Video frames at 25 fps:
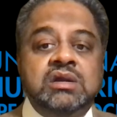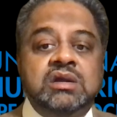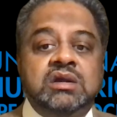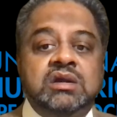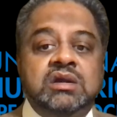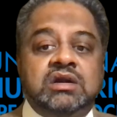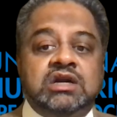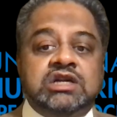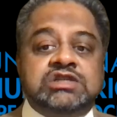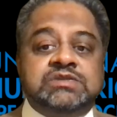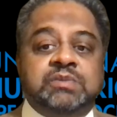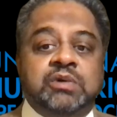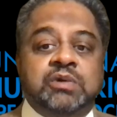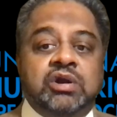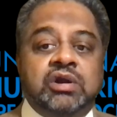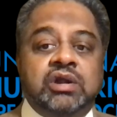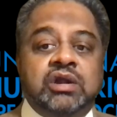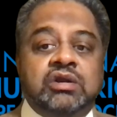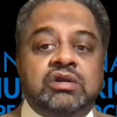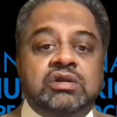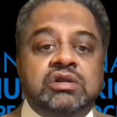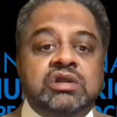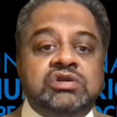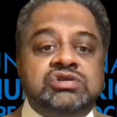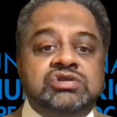responding
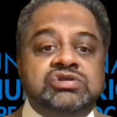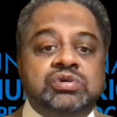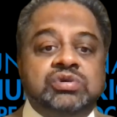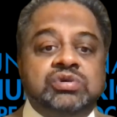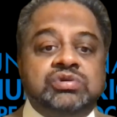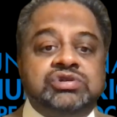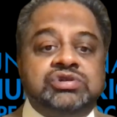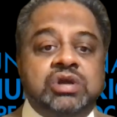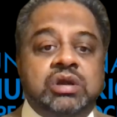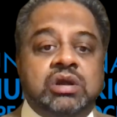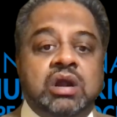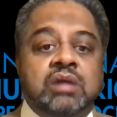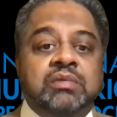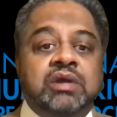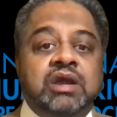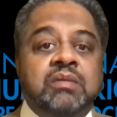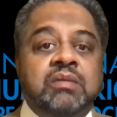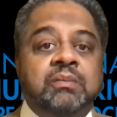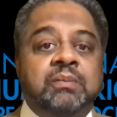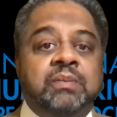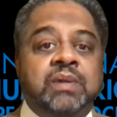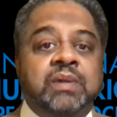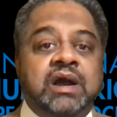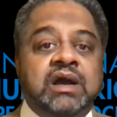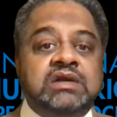to the socioeconomic
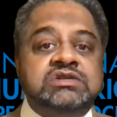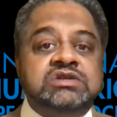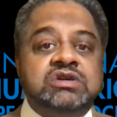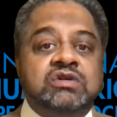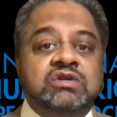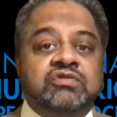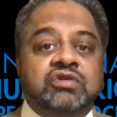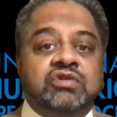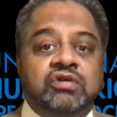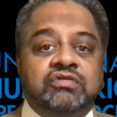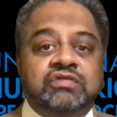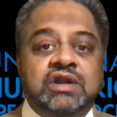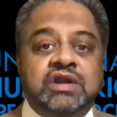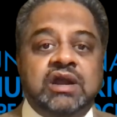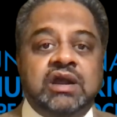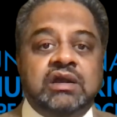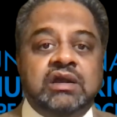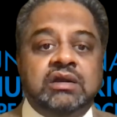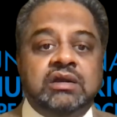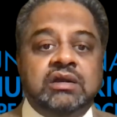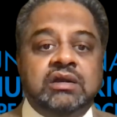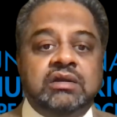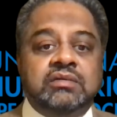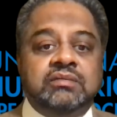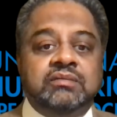impacts of
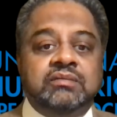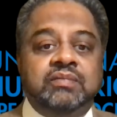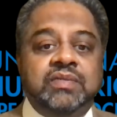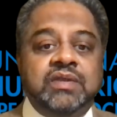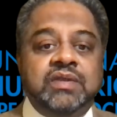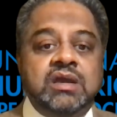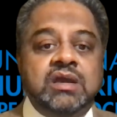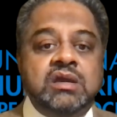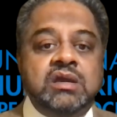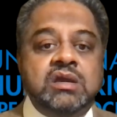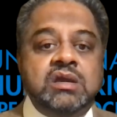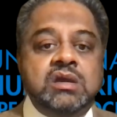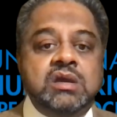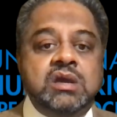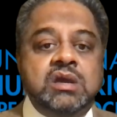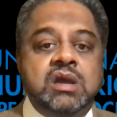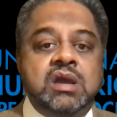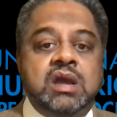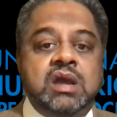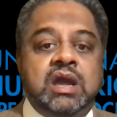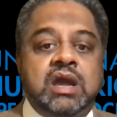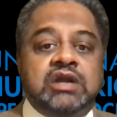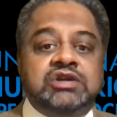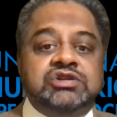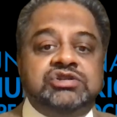COVID-19.
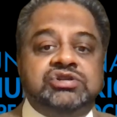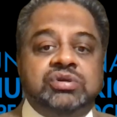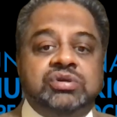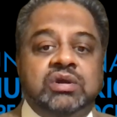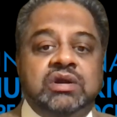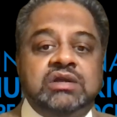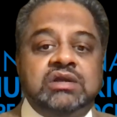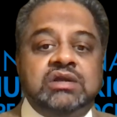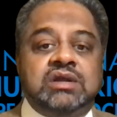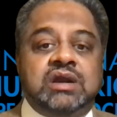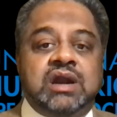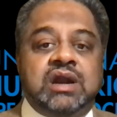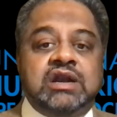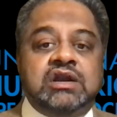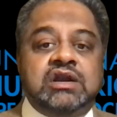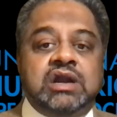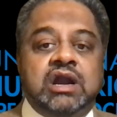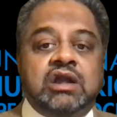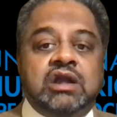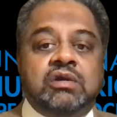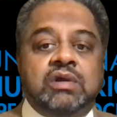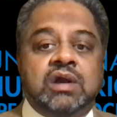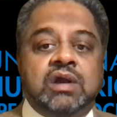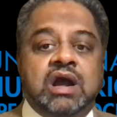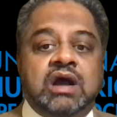Ensuring the right to
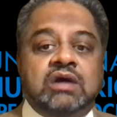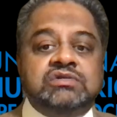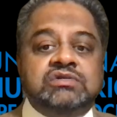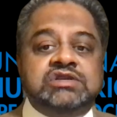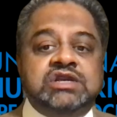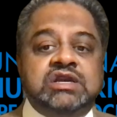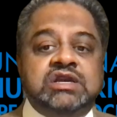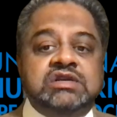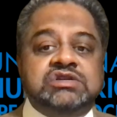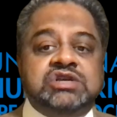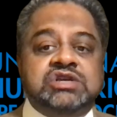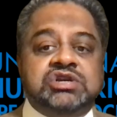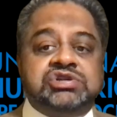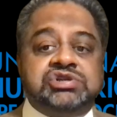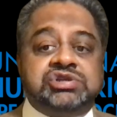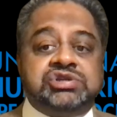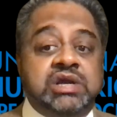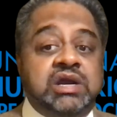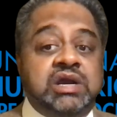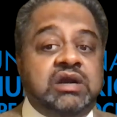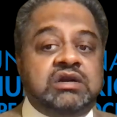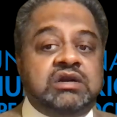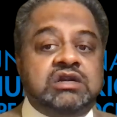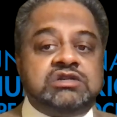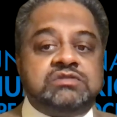adequate housing is a
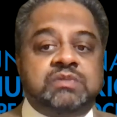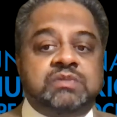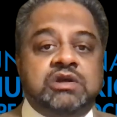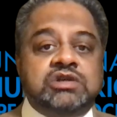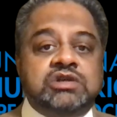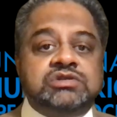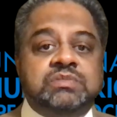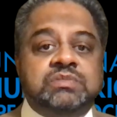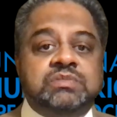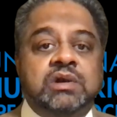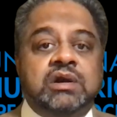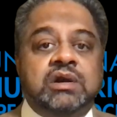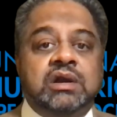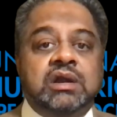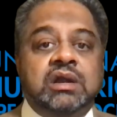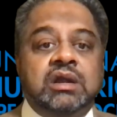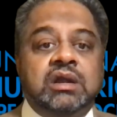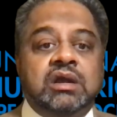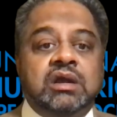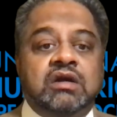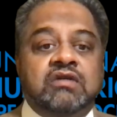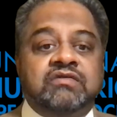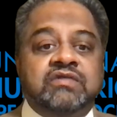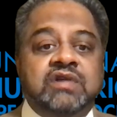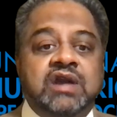shared responsibility
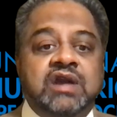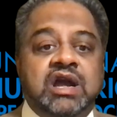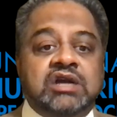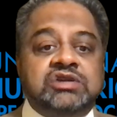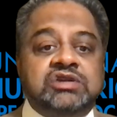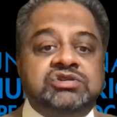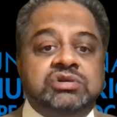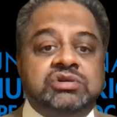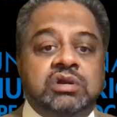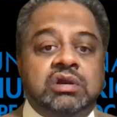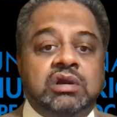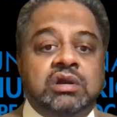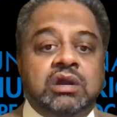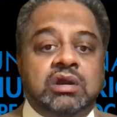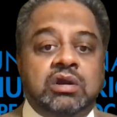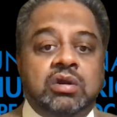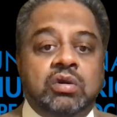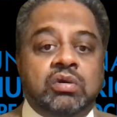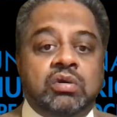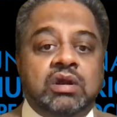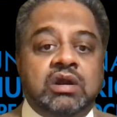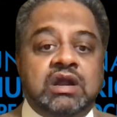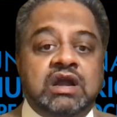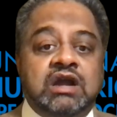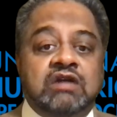of national and
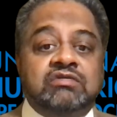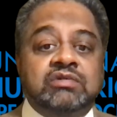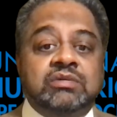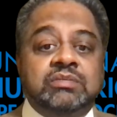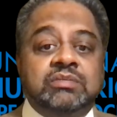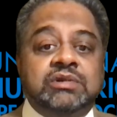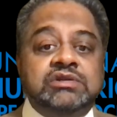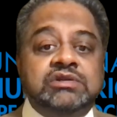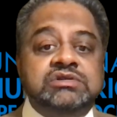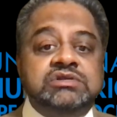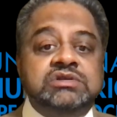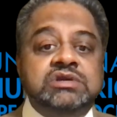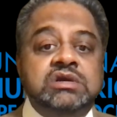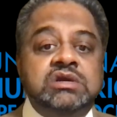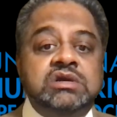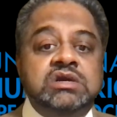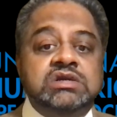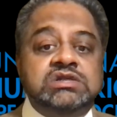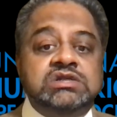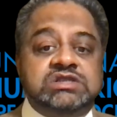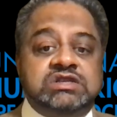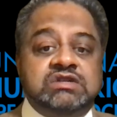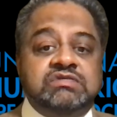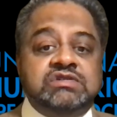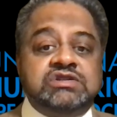local governments,
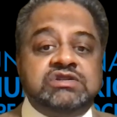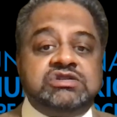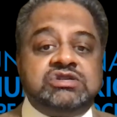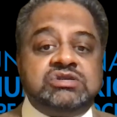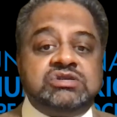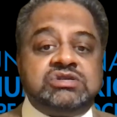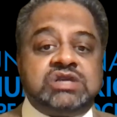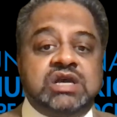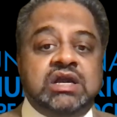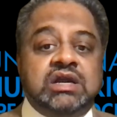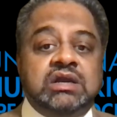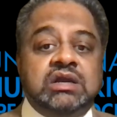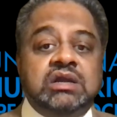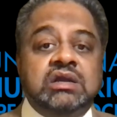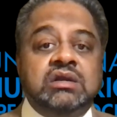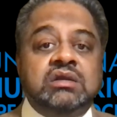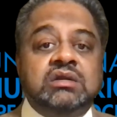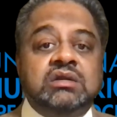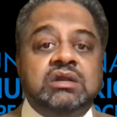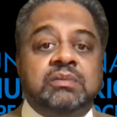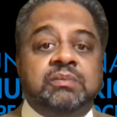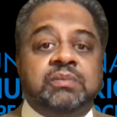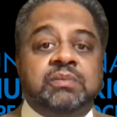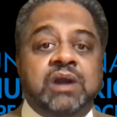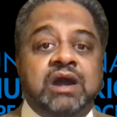civil society,
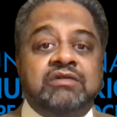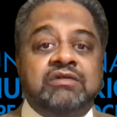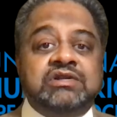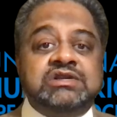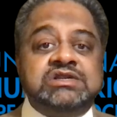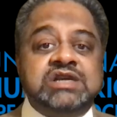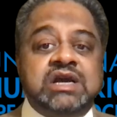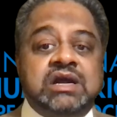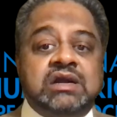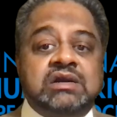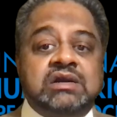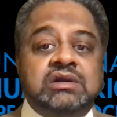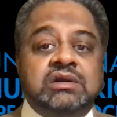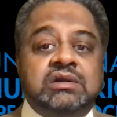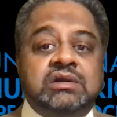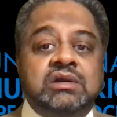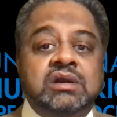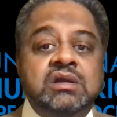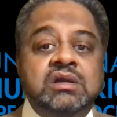the private sector,